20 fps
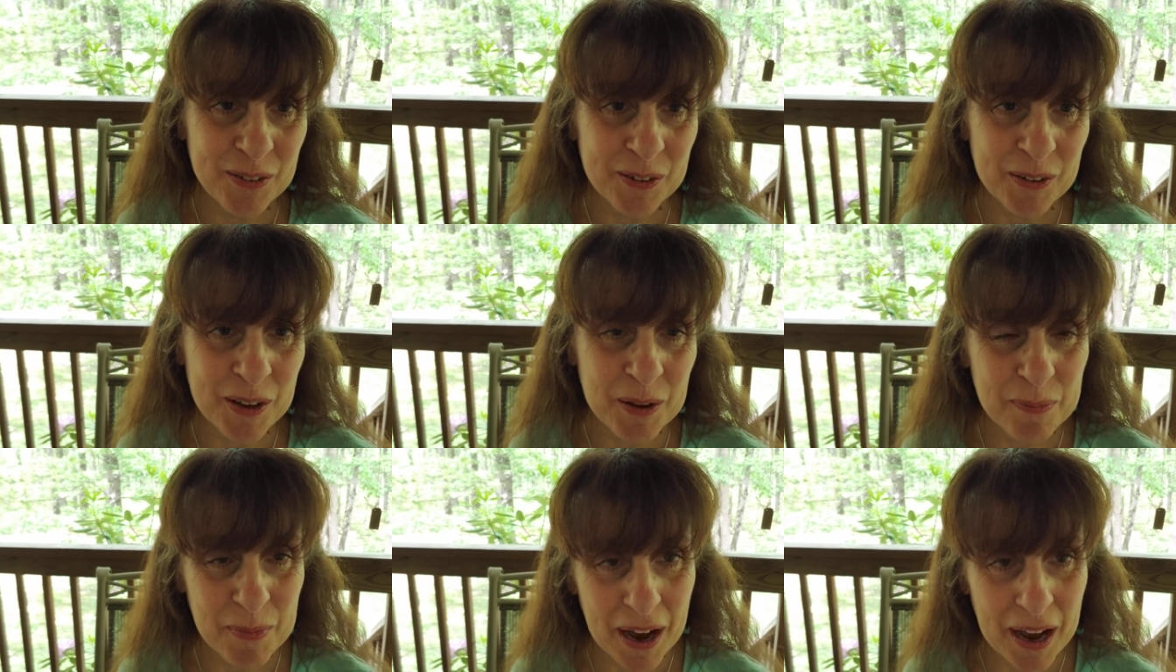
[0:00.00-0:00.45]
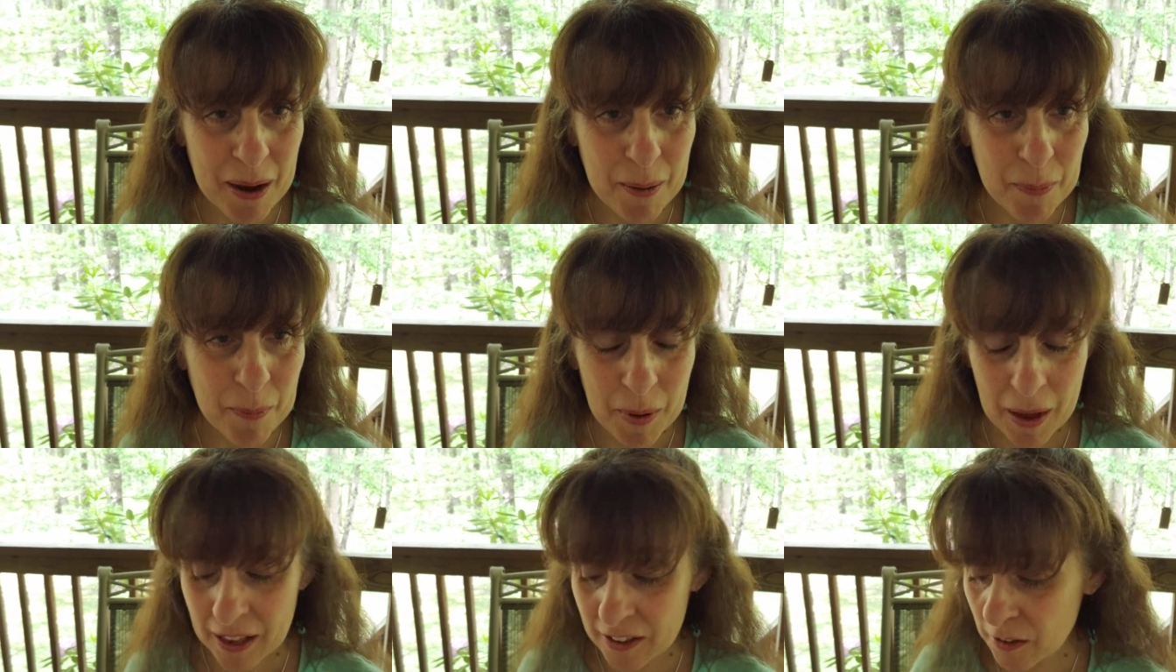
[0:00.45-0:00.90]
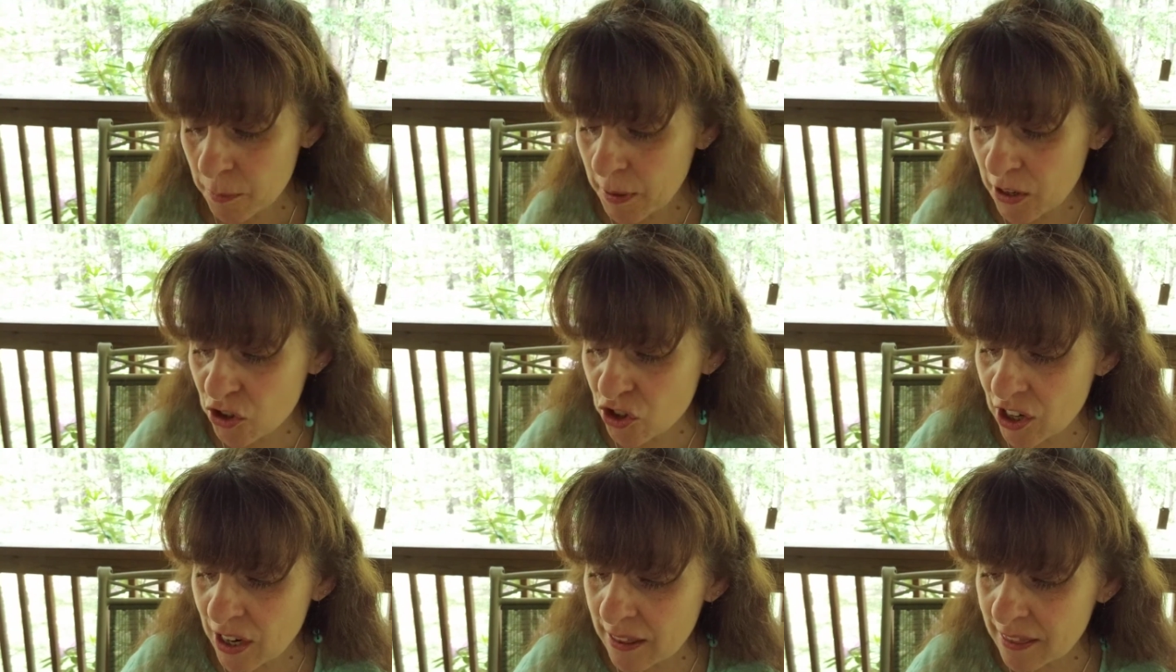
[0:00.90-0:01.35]
in my
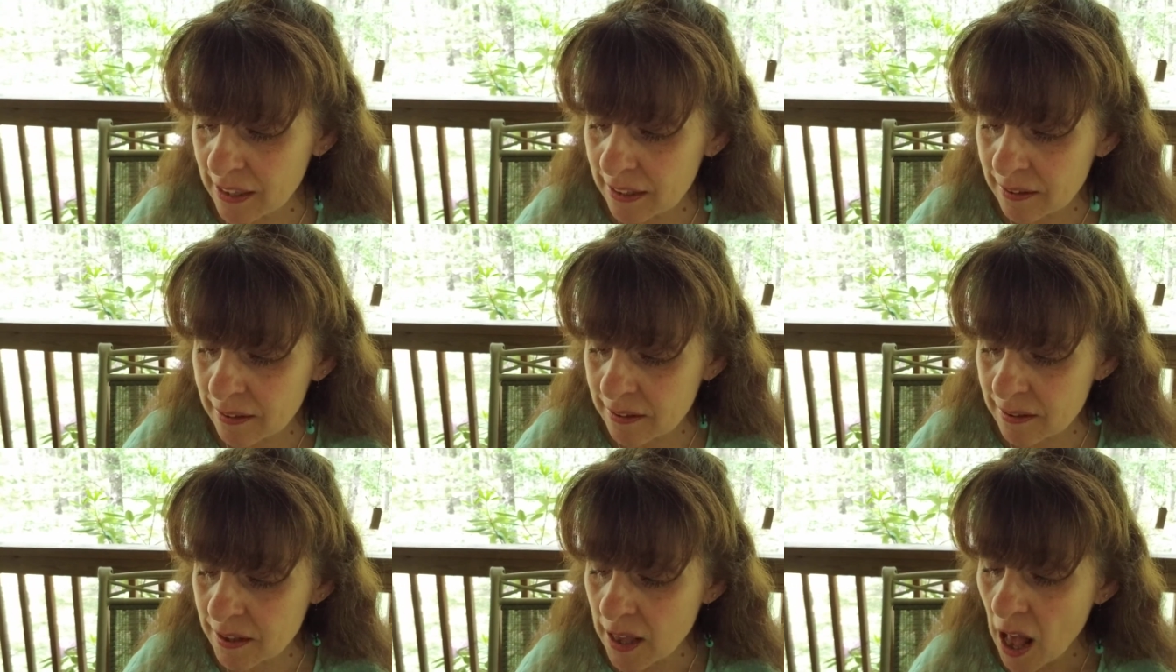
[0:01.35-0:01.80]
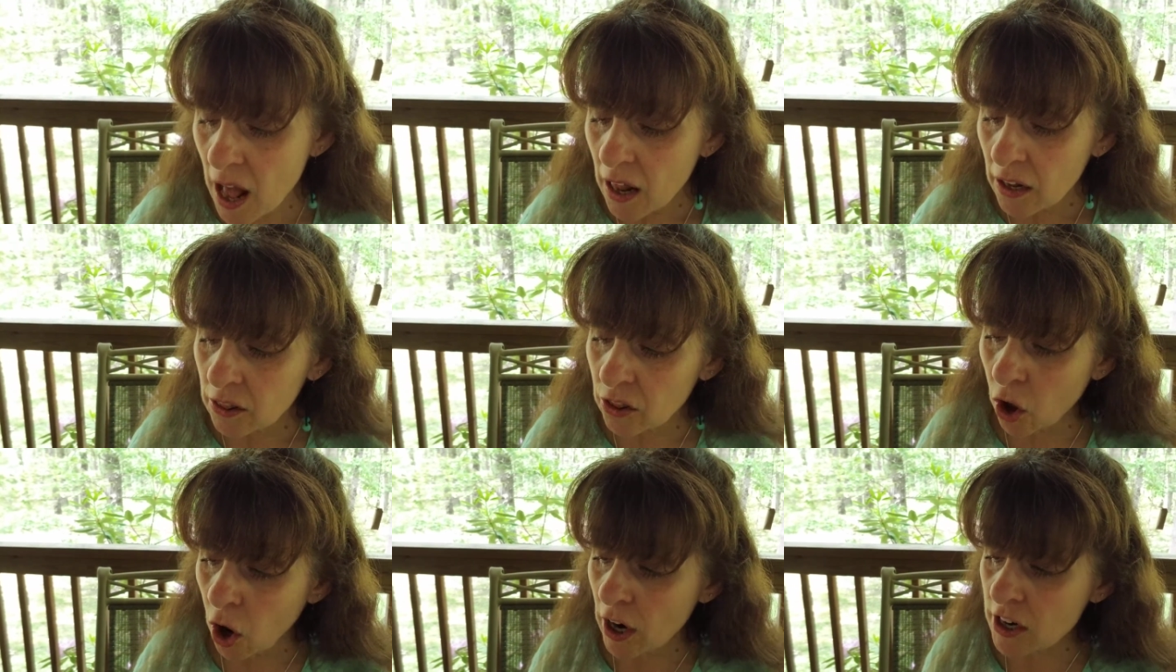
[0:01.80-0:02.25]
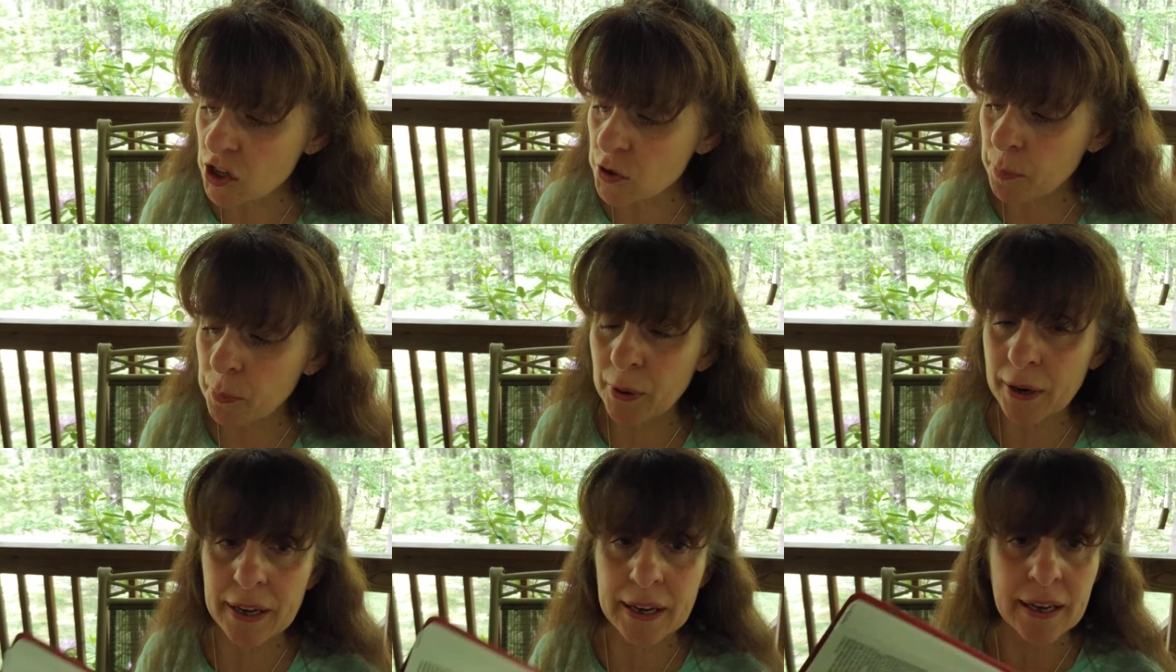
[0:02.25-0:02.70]
estimation. And this is large
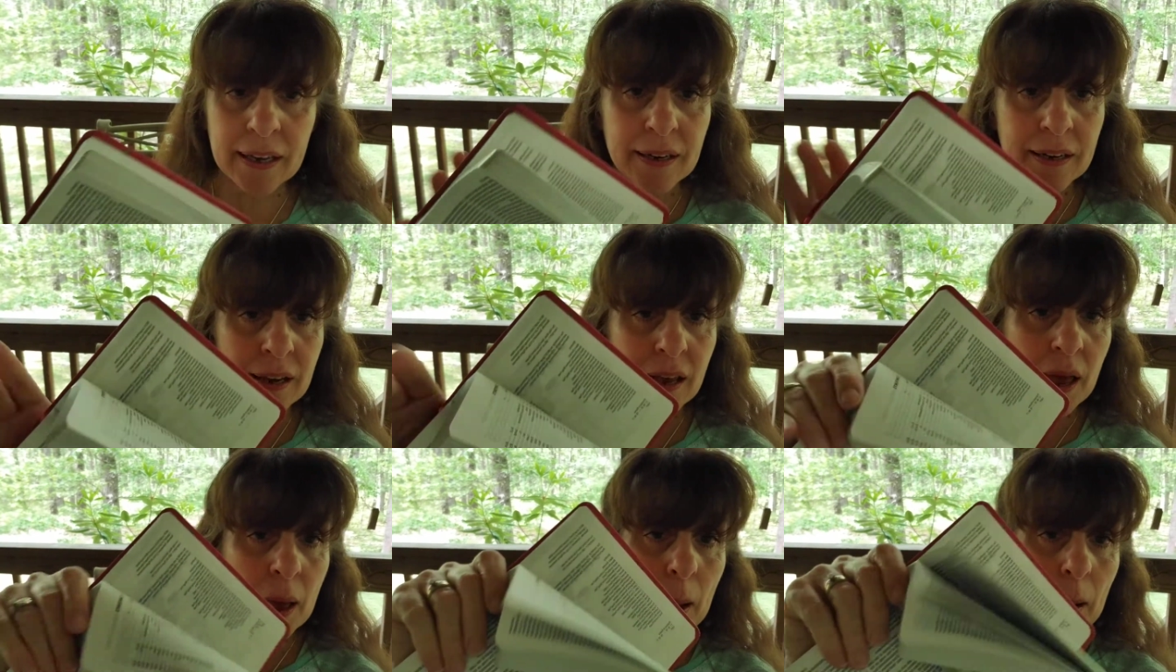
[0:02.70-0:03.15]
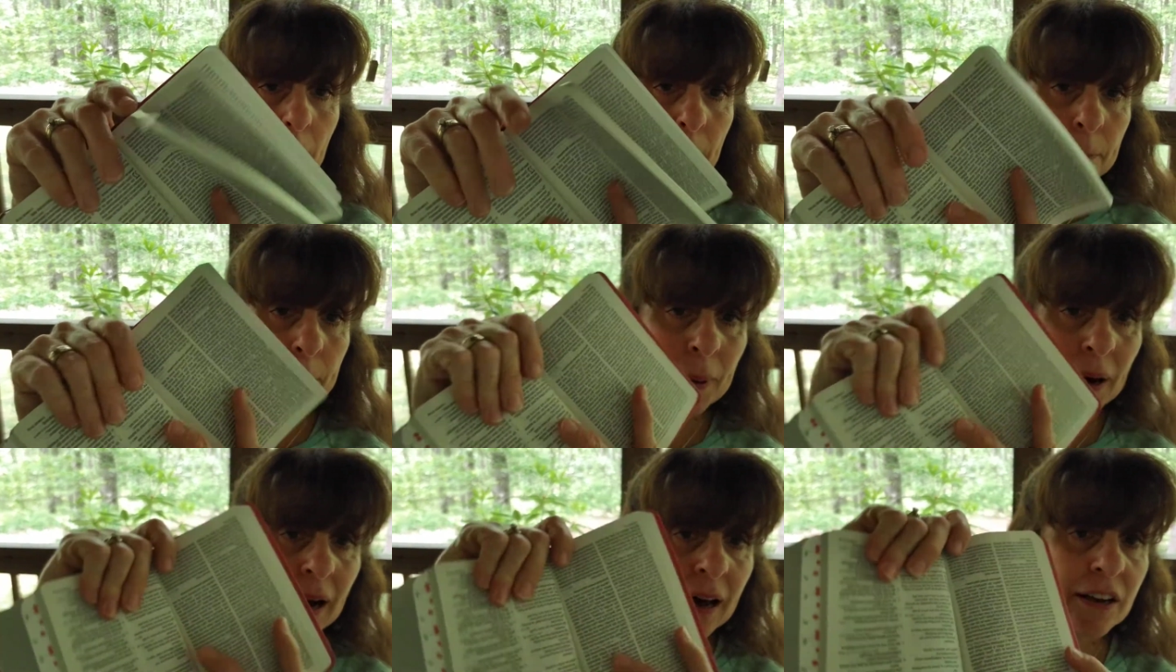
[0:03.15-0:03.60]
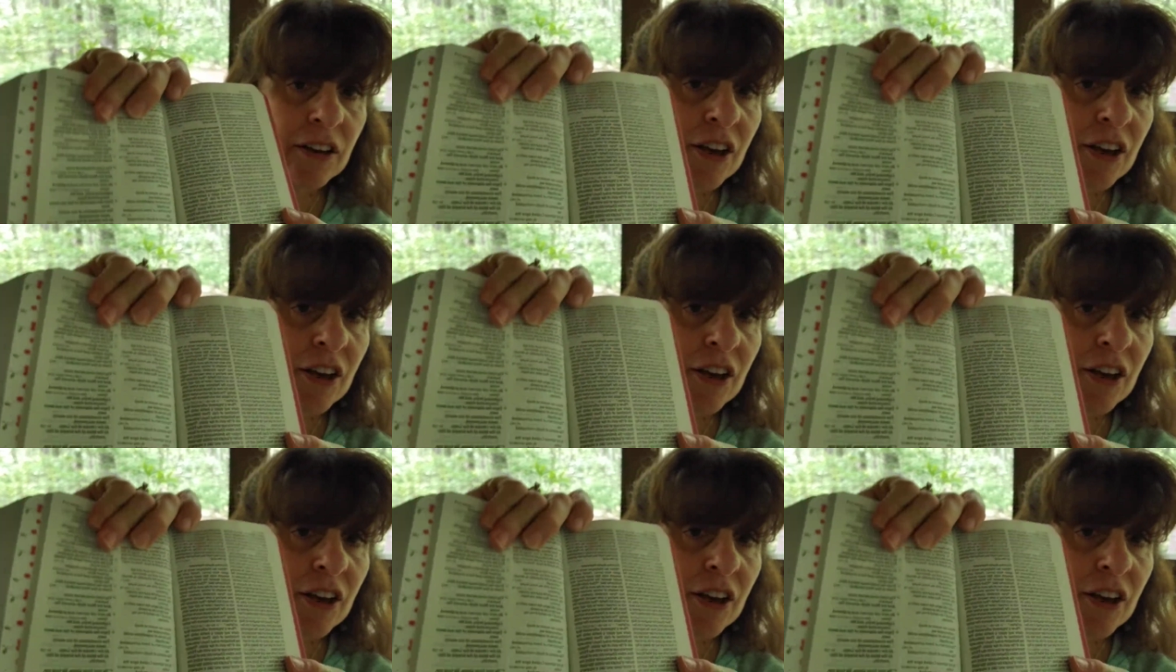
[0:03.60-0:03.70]
print, but